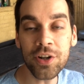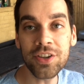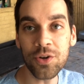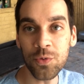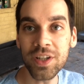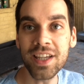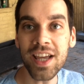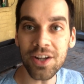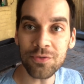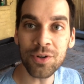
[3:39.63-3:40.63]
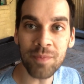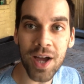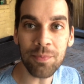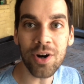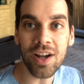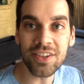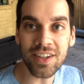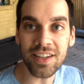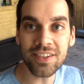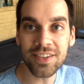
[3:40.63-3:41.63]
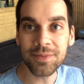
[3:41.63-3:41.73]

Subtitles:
that we get from that process.